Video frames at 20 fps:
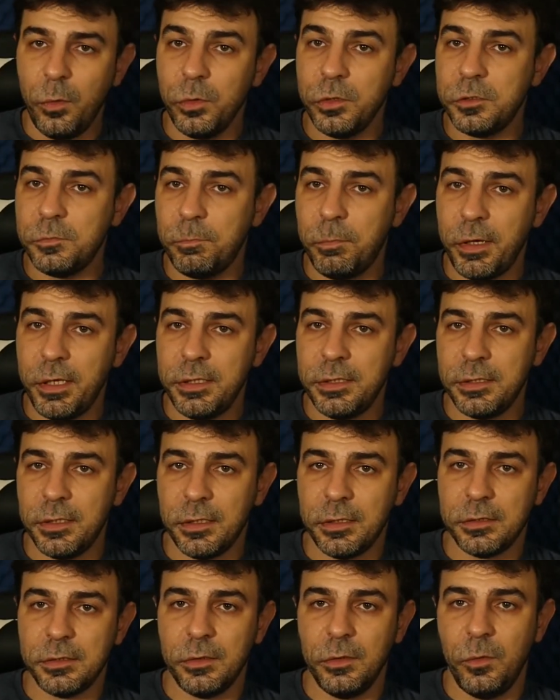would
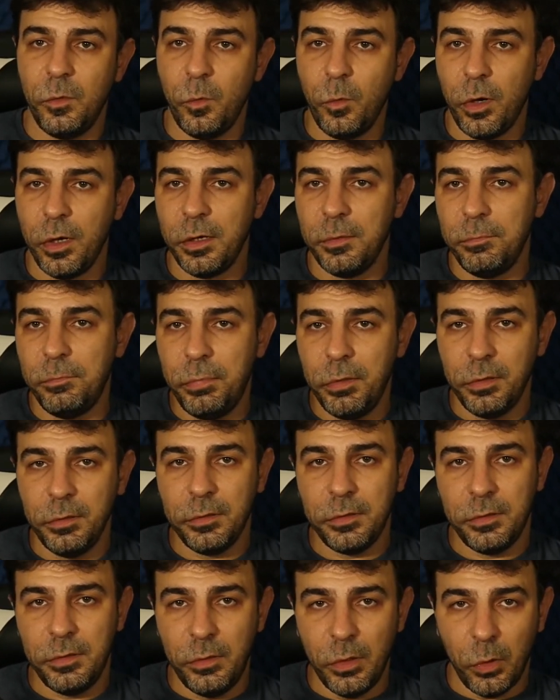SpaceX want to
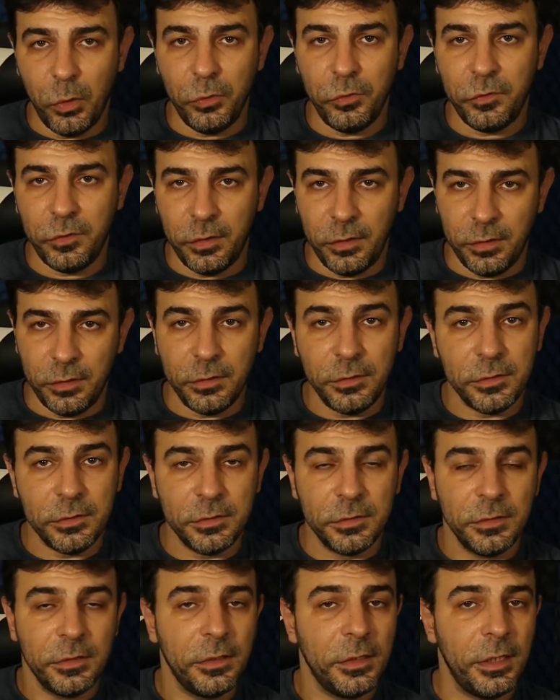build those
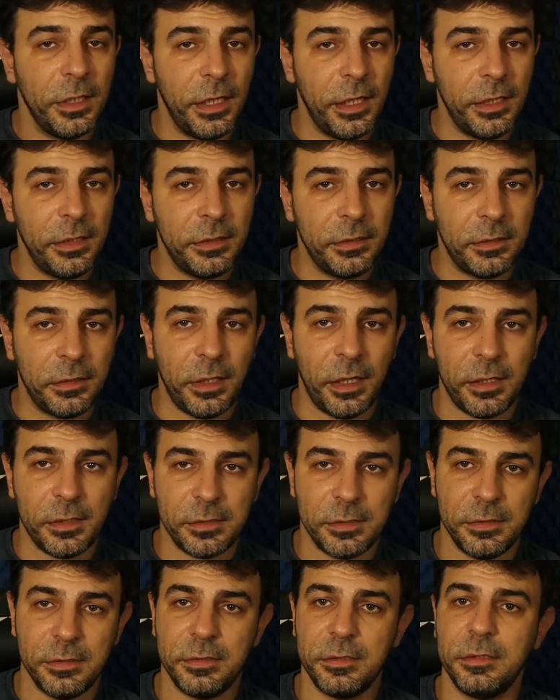things in
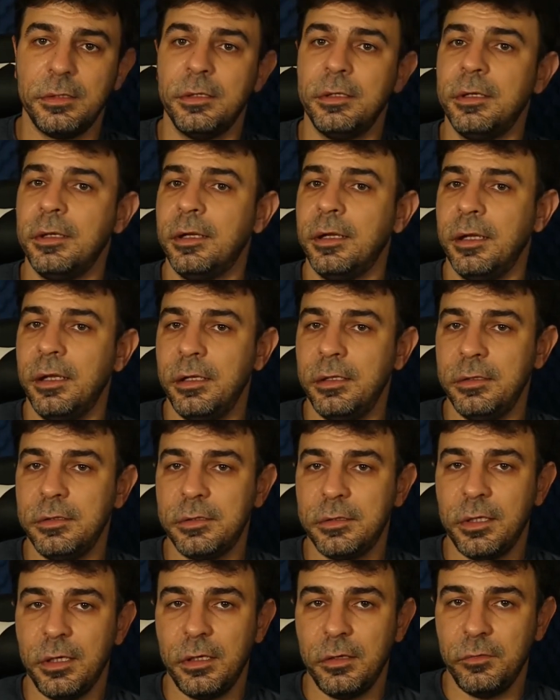Texas
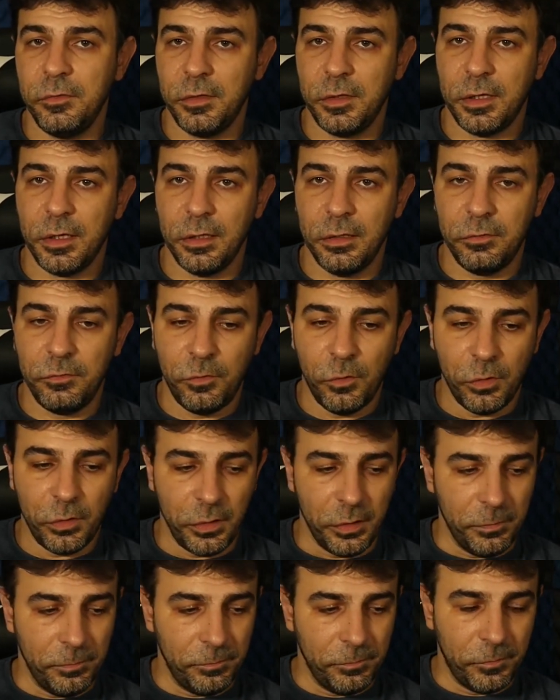instead of in
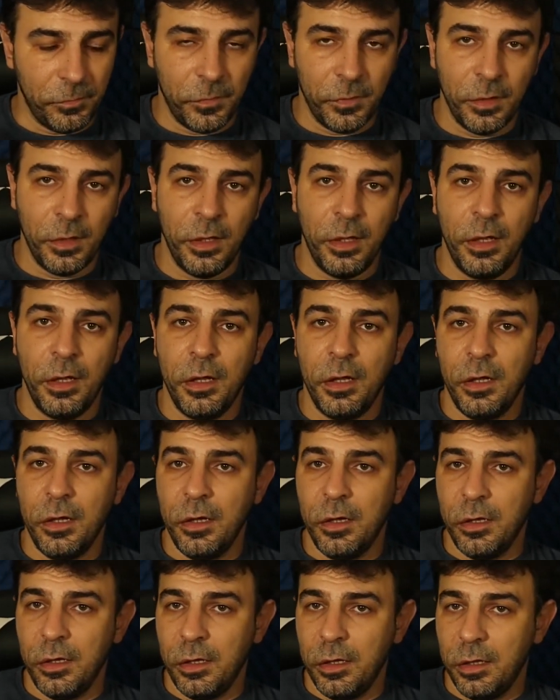California?
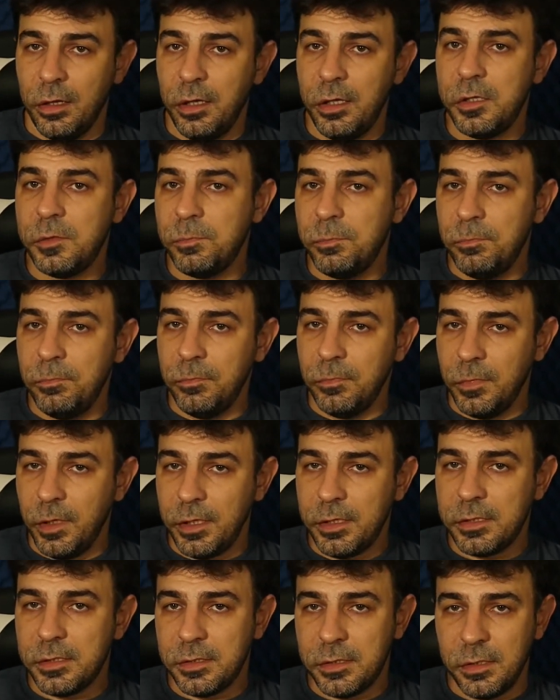
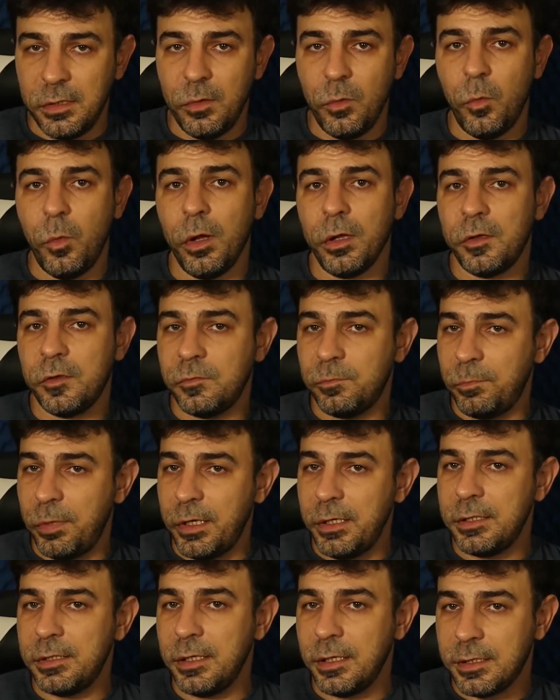Let's see what
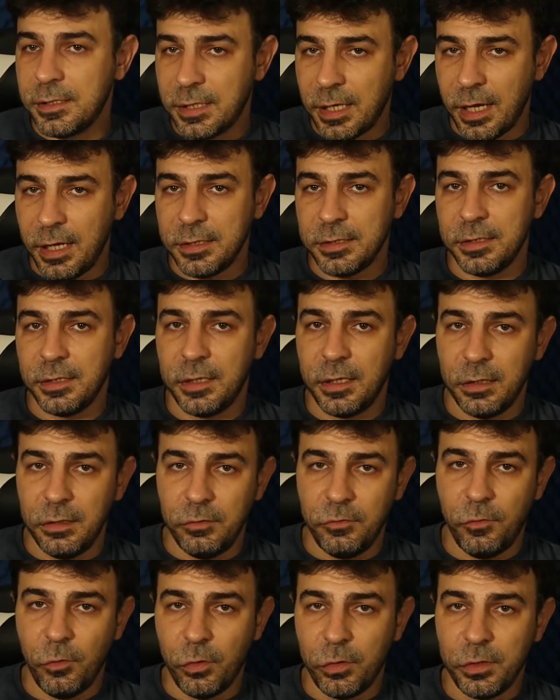SpaceX has in
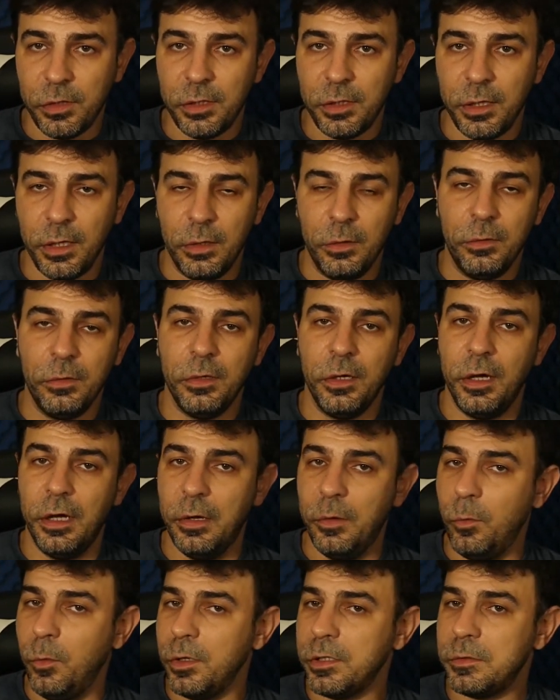California now
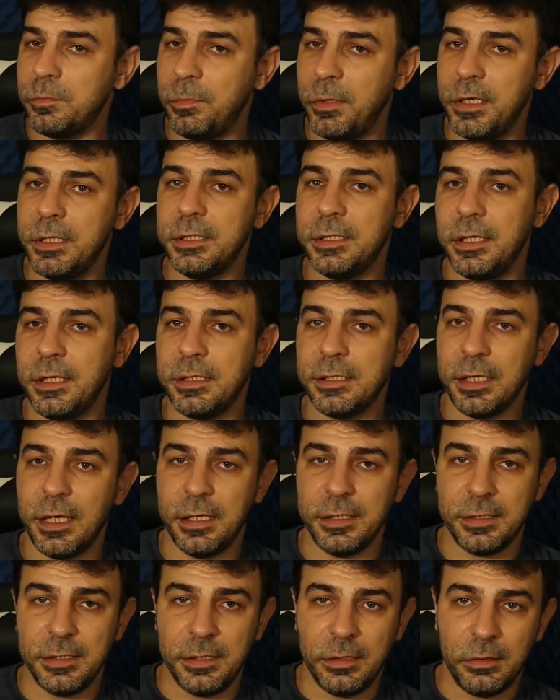and what SpaceX
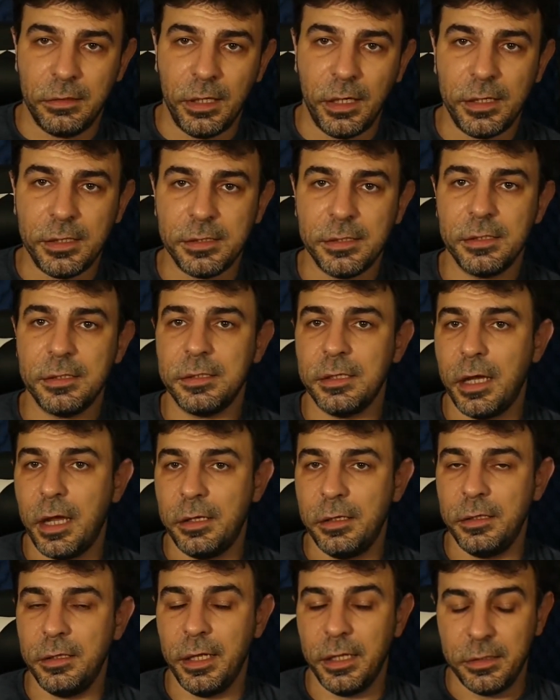has in Texas
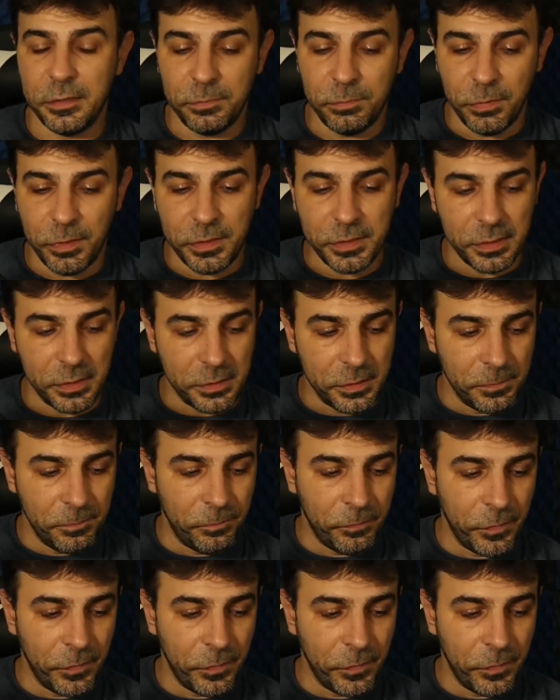and in other places.